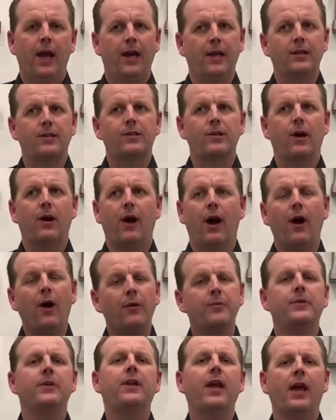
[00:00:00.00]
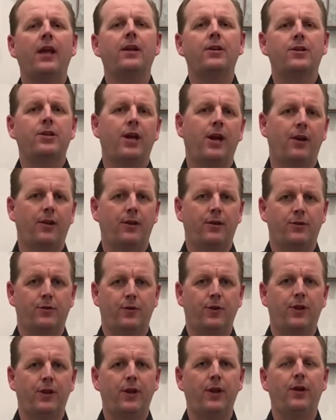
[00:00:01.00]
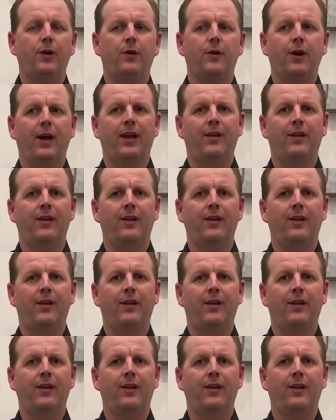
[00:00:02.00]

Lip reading: And so I hope today to share those with you.